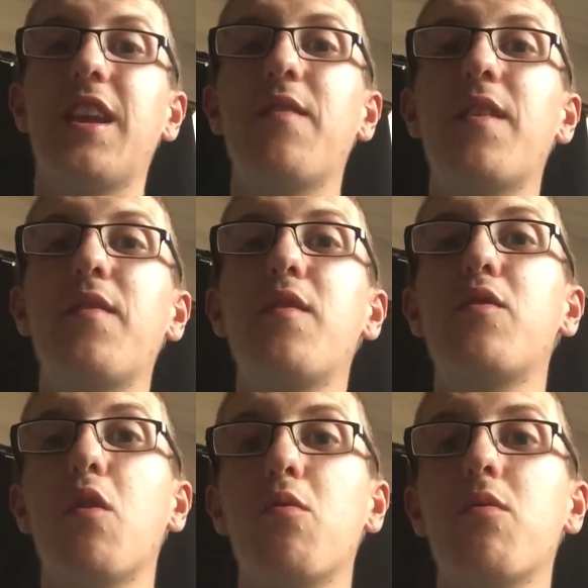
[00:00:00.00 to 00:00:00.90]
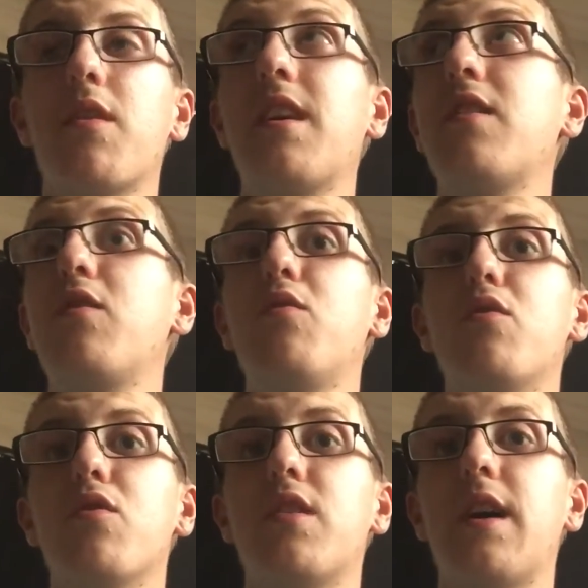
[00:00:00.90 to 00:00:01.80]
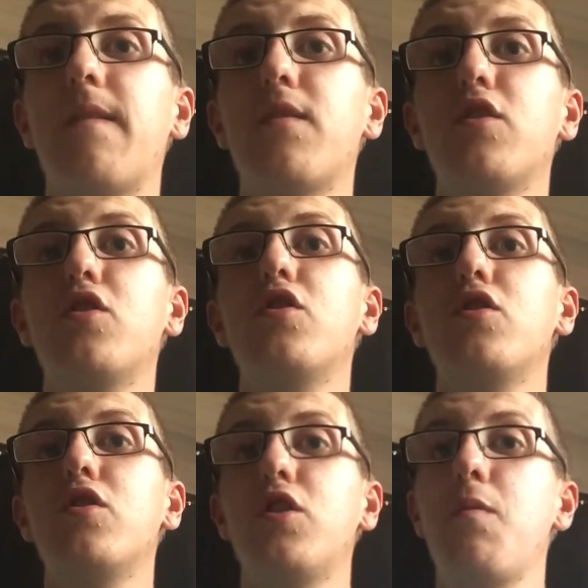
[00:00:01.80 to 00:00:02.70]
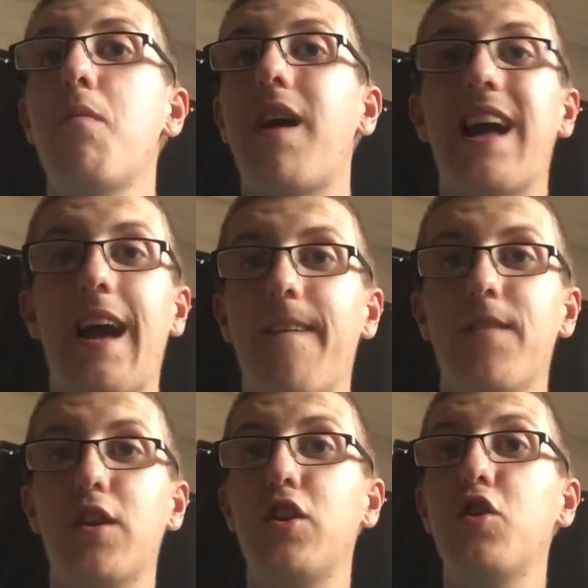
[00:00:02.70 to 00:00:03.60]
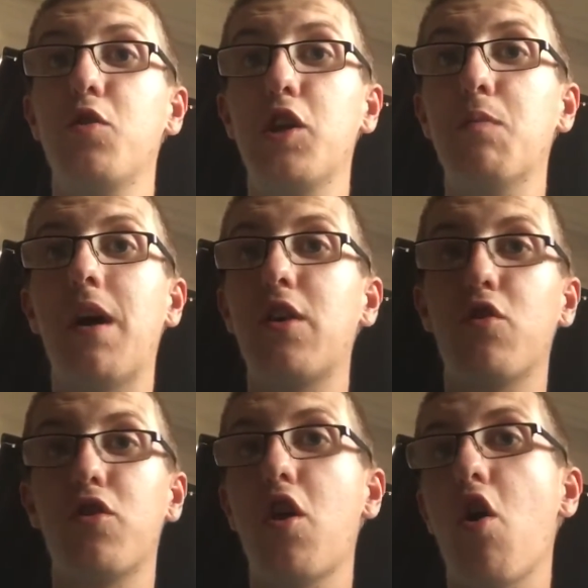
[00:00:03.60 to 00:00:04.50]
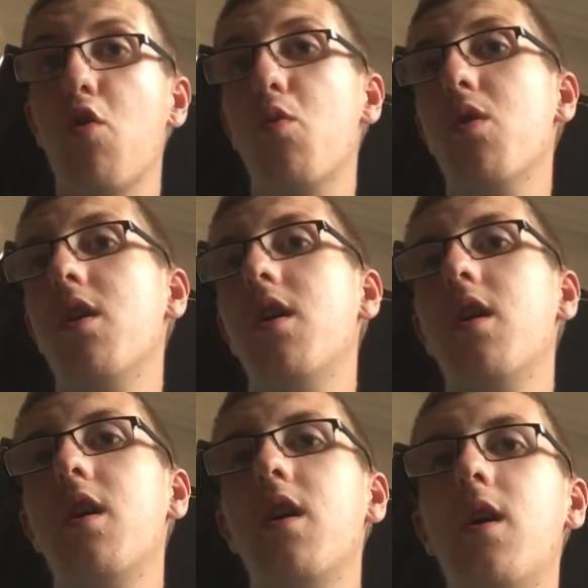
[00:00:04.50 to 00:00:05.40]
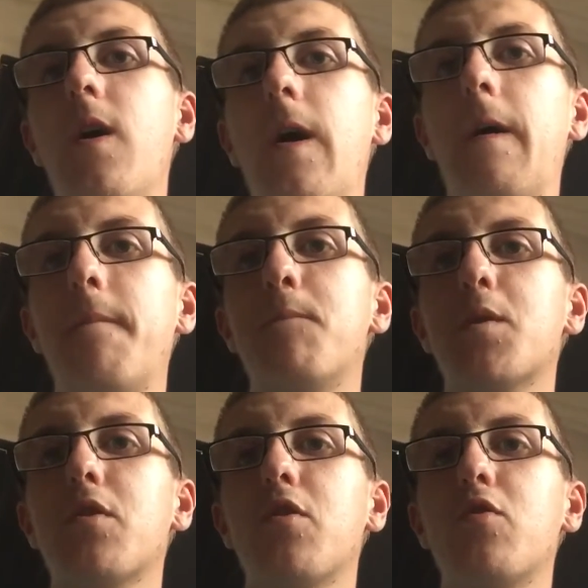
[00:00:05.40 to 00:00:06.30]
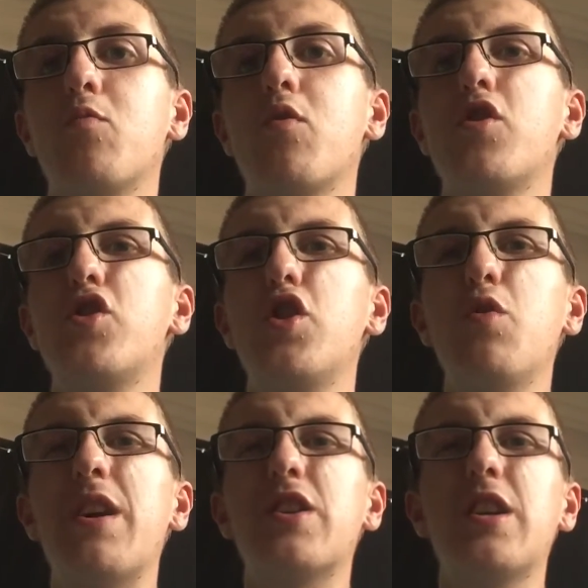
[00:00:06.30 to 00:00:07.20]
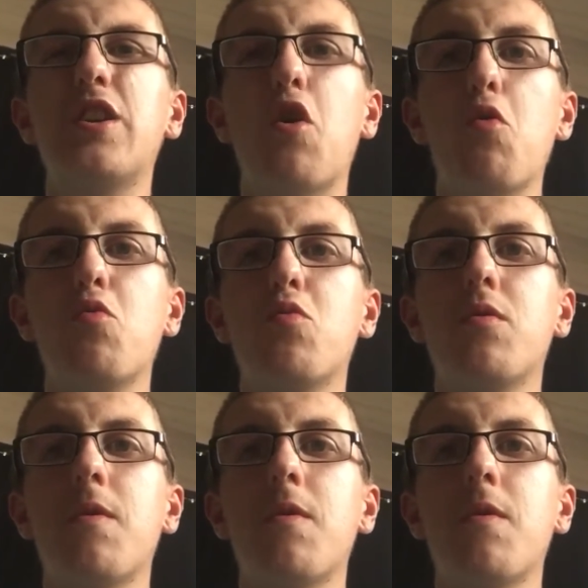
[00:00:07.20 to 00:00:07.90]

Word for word: Even if you don't think you could have, you might have, and you, you might not know. Um, so, do you actually know